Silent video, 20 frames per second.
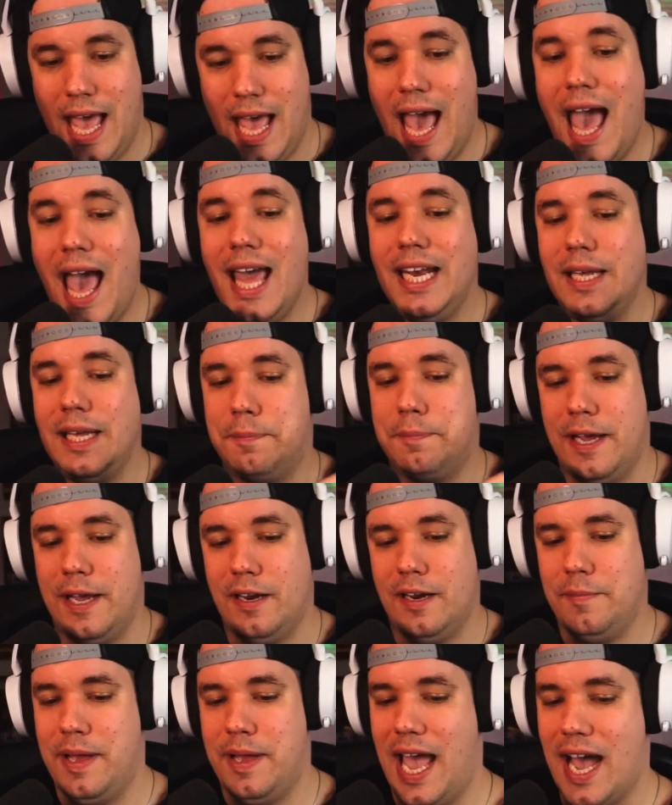Any player
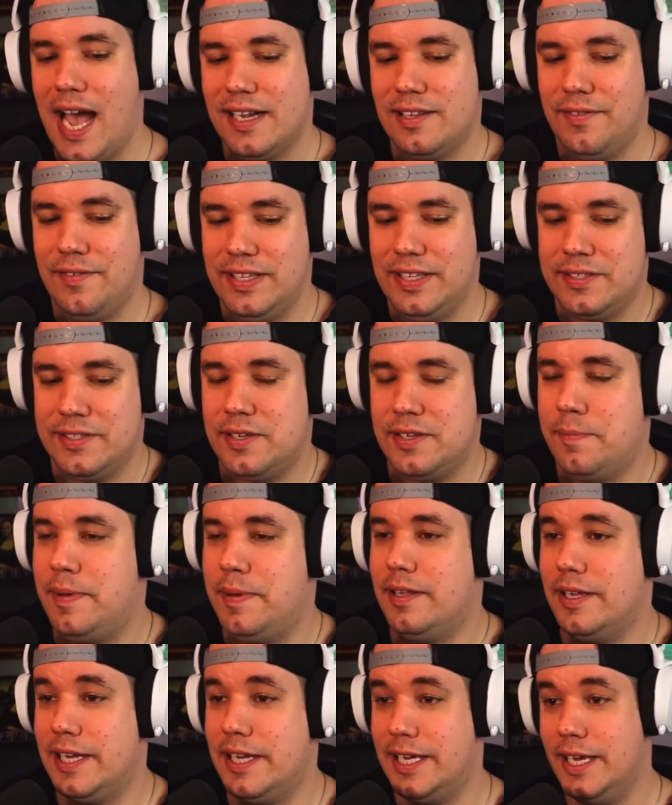may activate this
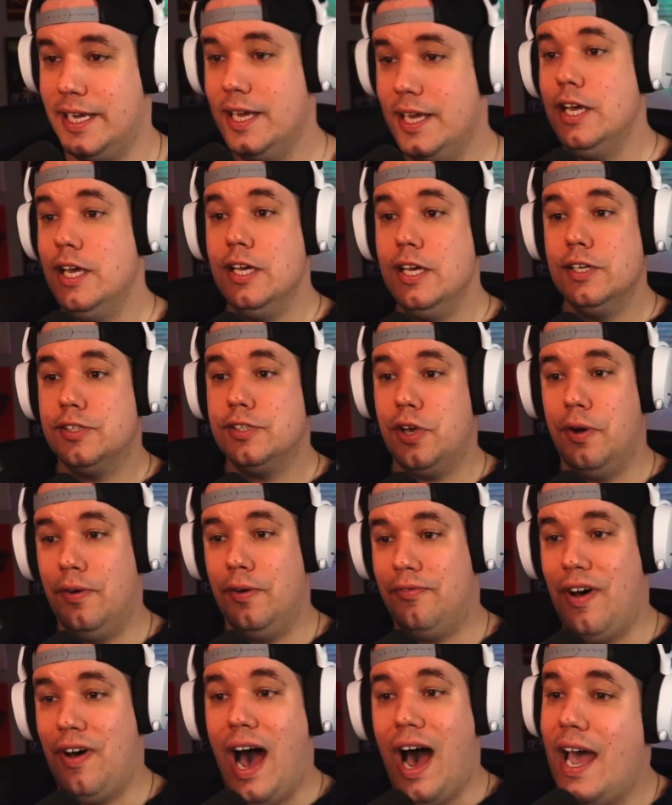ability. So
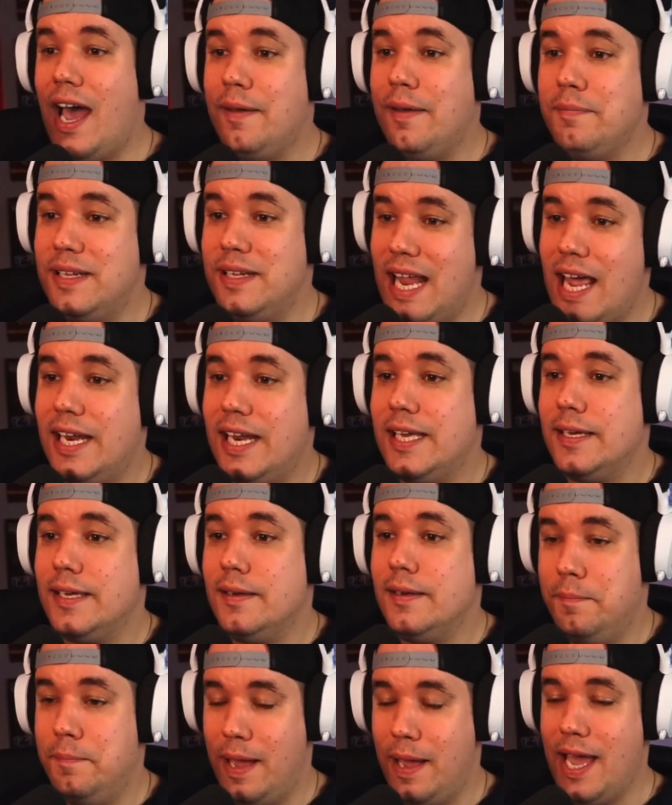if I'm netting
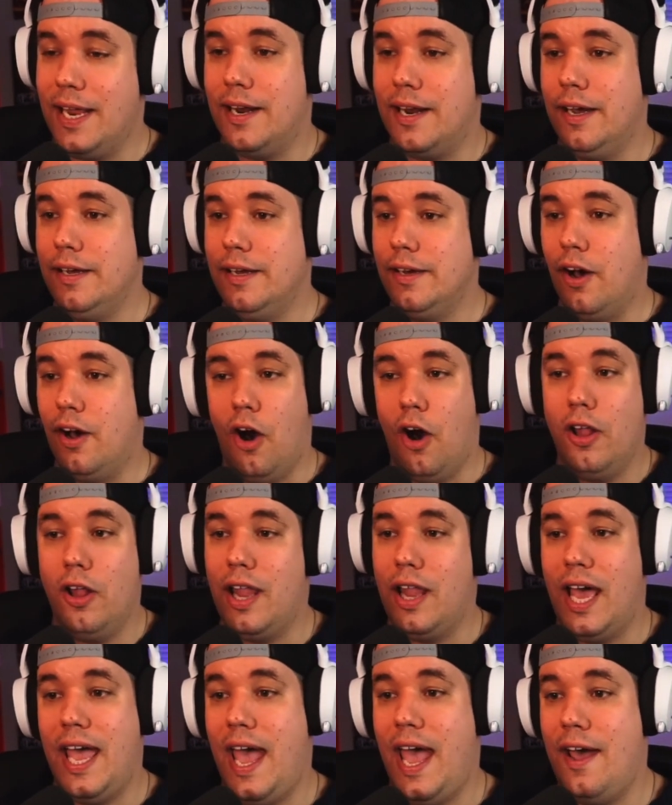mana, all
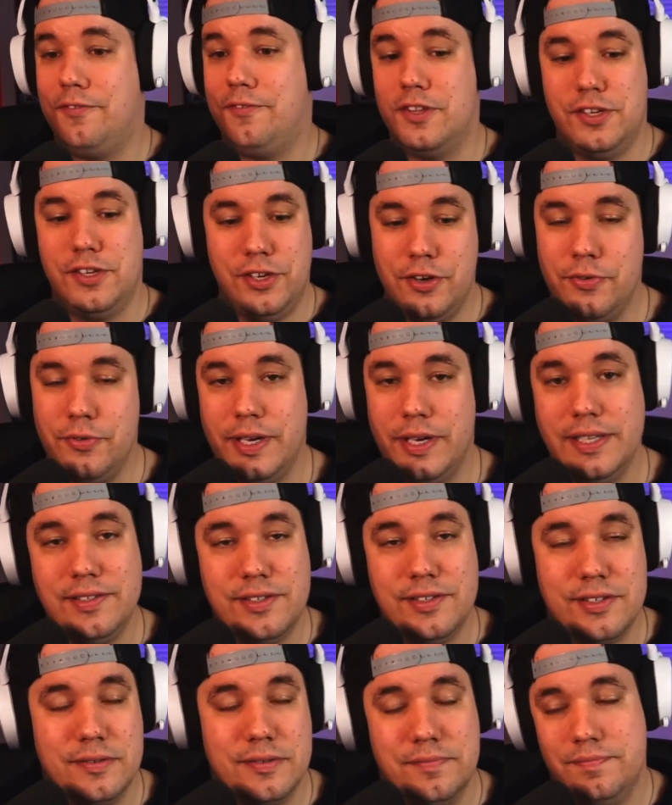I have to do
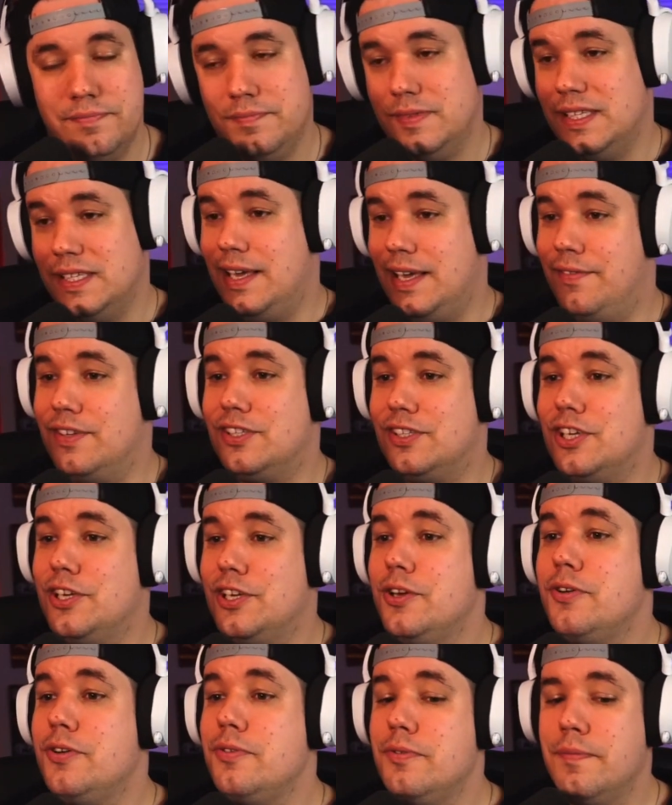is give it to
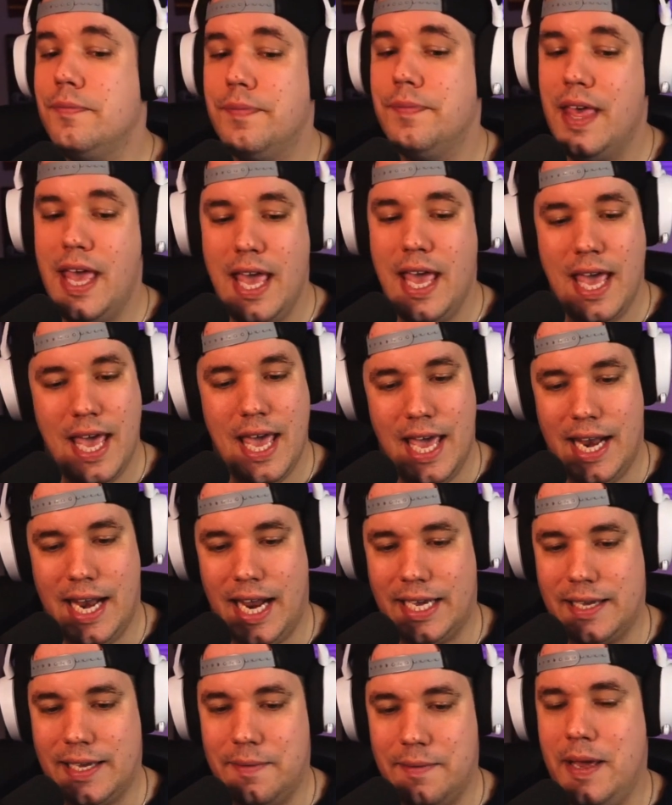you,
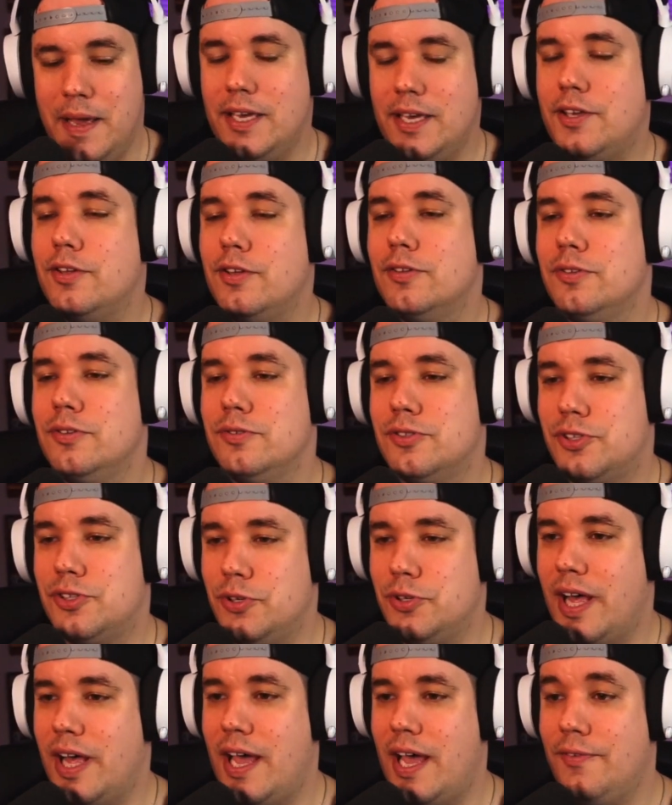make you lose 2
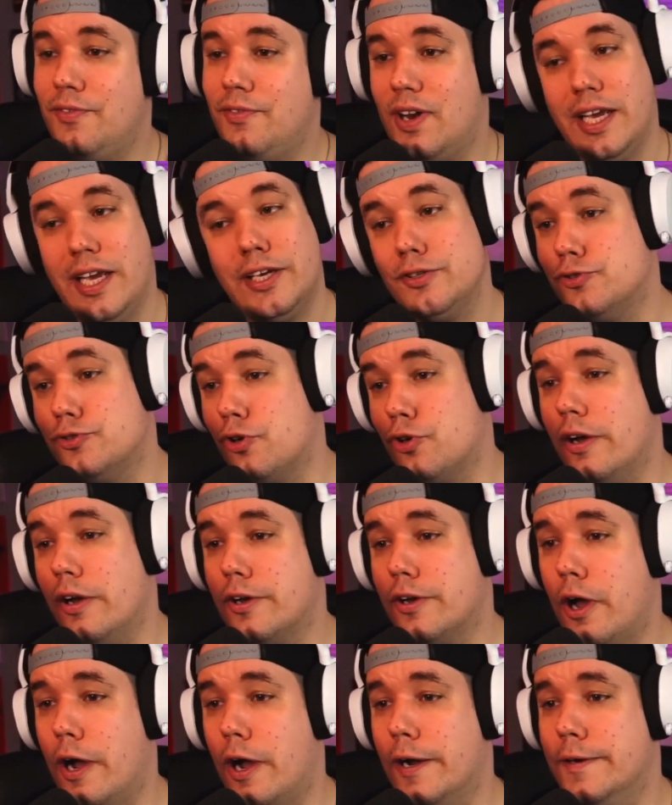life, and I can draw a card.